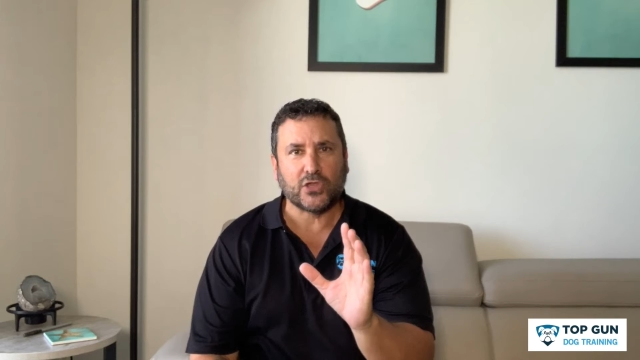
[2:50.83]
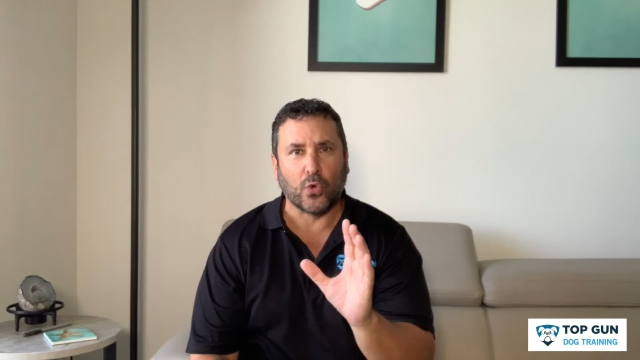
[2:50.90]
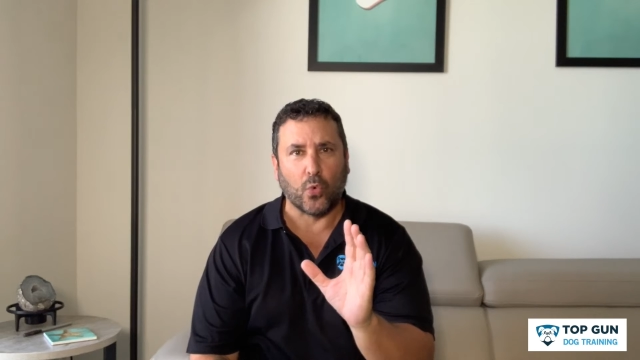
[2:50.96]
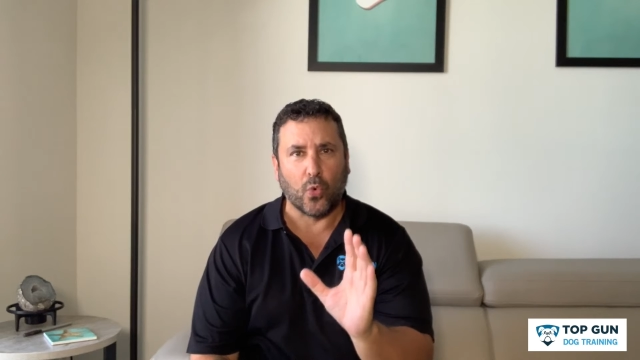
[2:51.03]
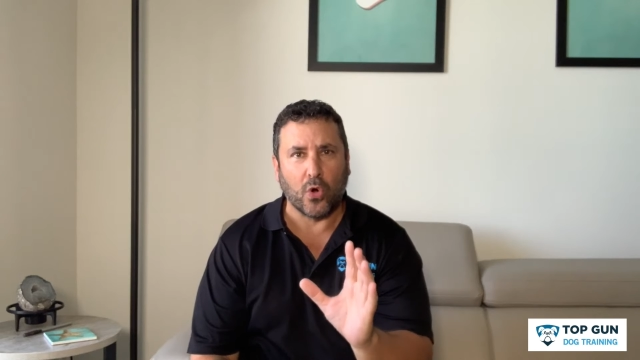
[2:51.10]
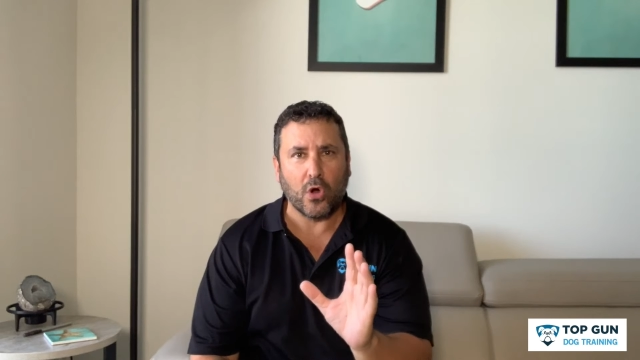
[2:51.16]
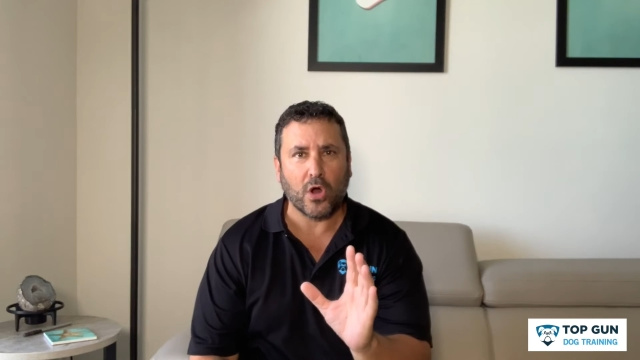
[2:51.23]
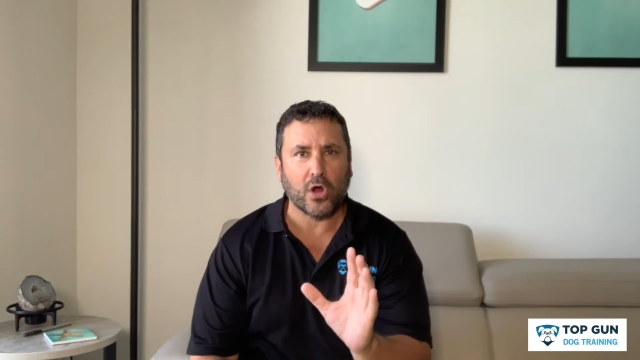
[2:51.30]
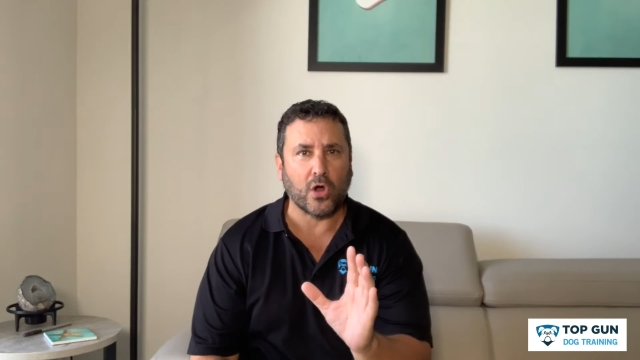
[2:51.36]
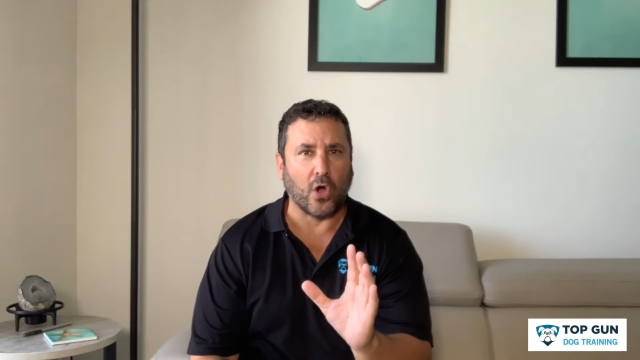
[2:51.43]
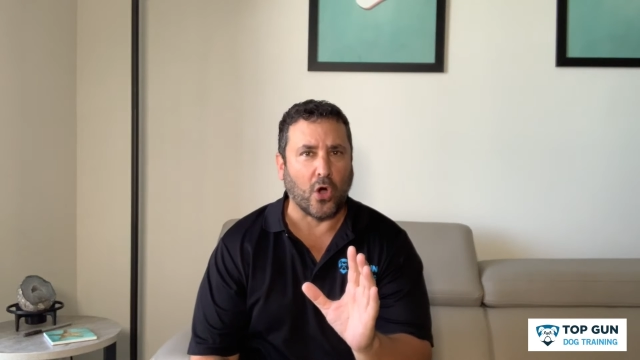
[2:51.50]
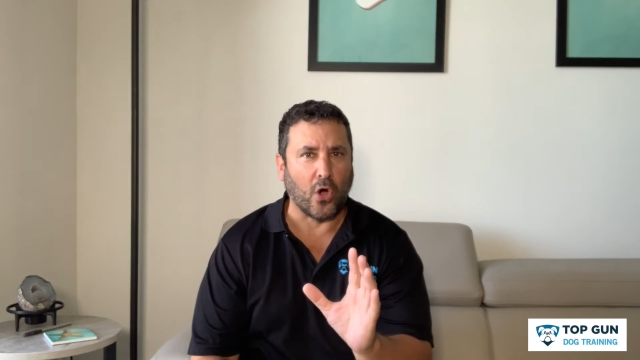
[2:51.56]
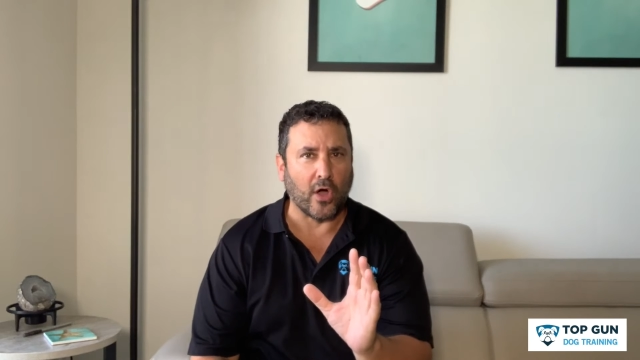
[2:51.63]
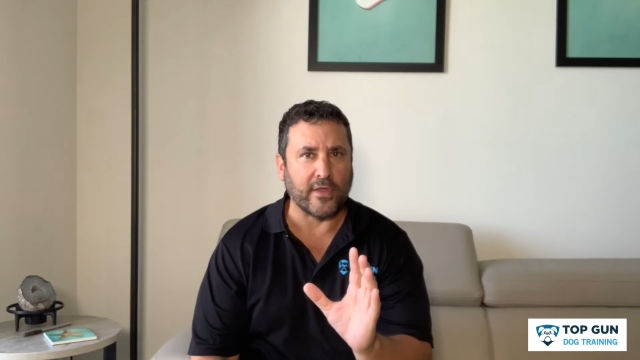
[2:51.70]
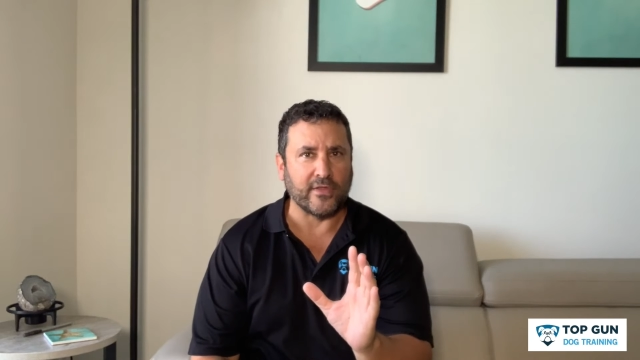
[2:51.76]
to work
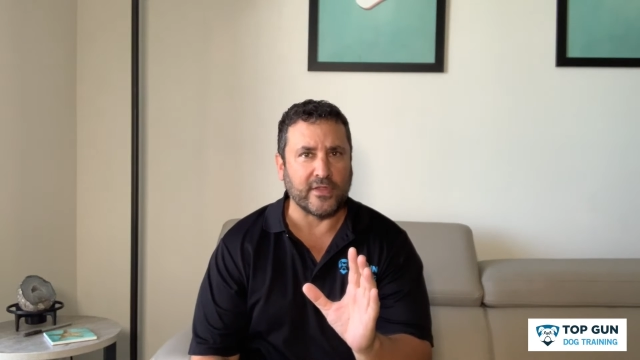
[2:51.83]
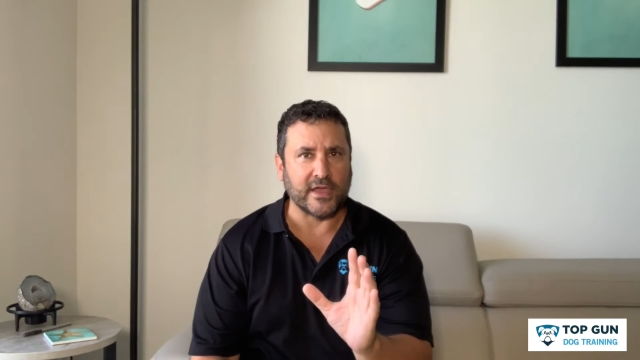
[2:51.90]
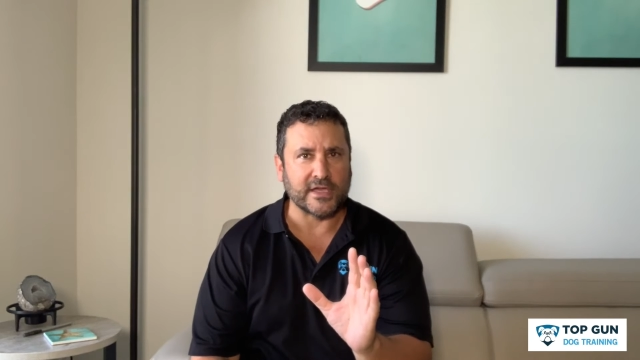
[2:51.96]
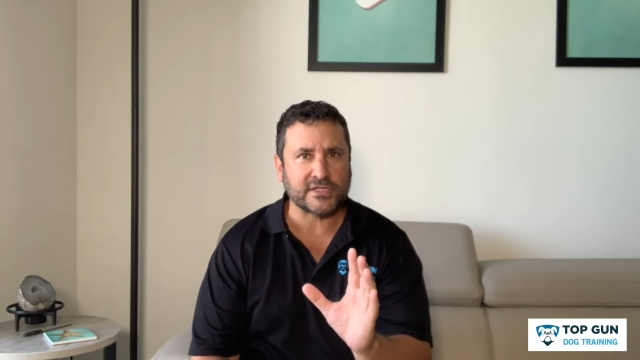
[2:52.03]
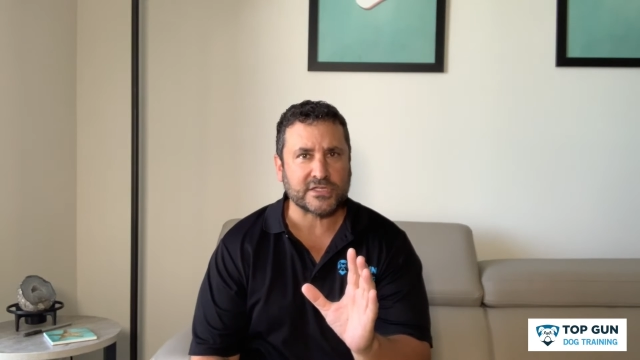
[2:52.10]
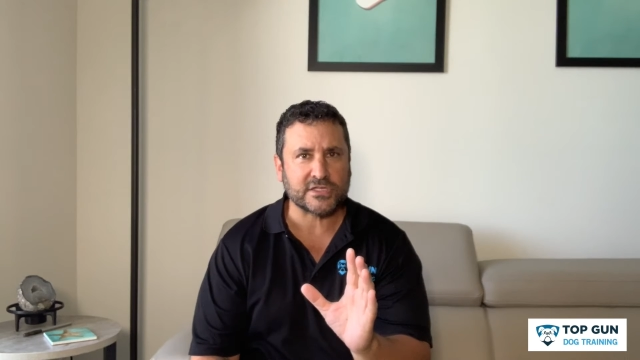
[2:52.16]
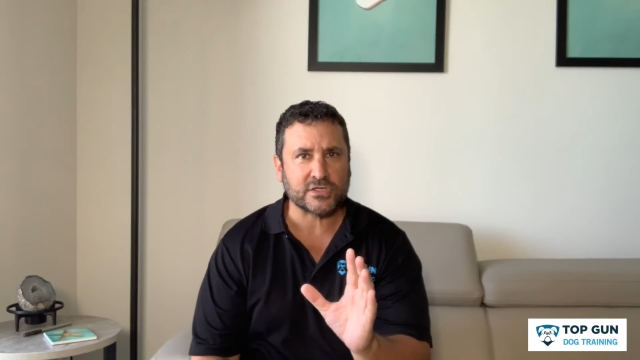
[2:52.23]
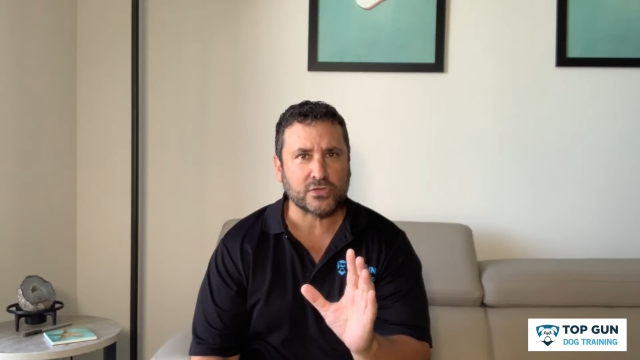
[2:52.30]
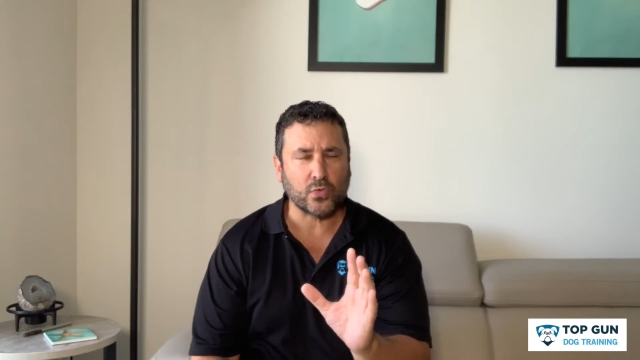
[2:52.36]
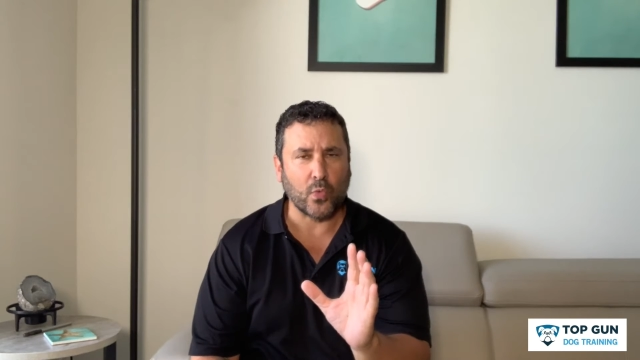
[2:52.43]
on this